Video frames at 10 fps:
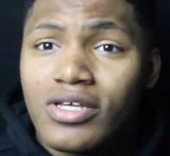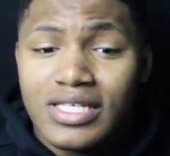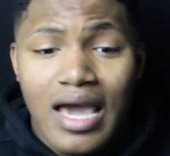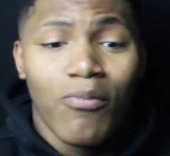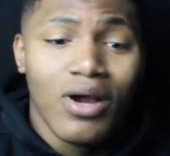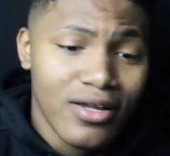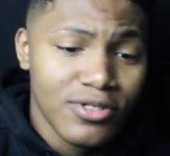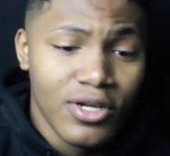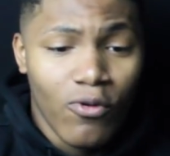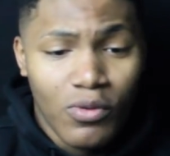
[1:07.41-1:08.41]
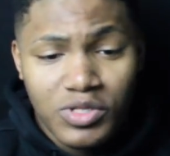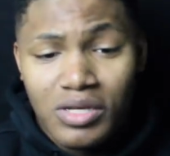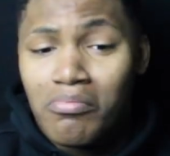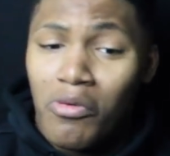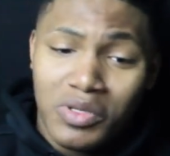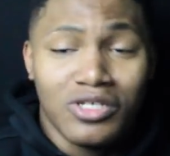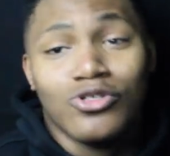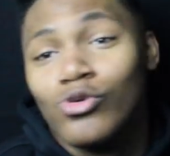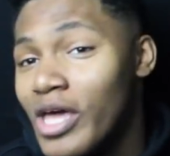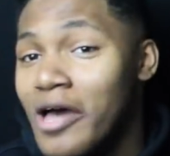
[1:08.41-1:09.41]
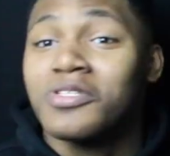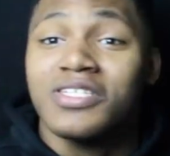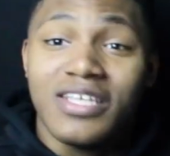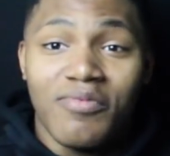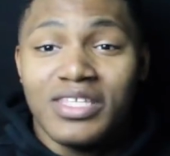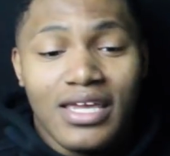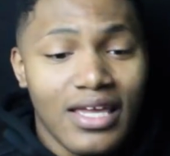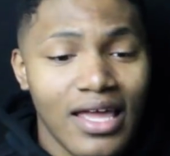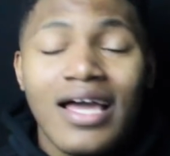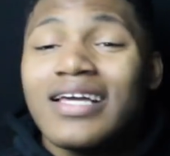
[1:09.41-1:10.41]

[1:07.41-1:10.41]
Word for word: the top 100 OMG moments of 2017.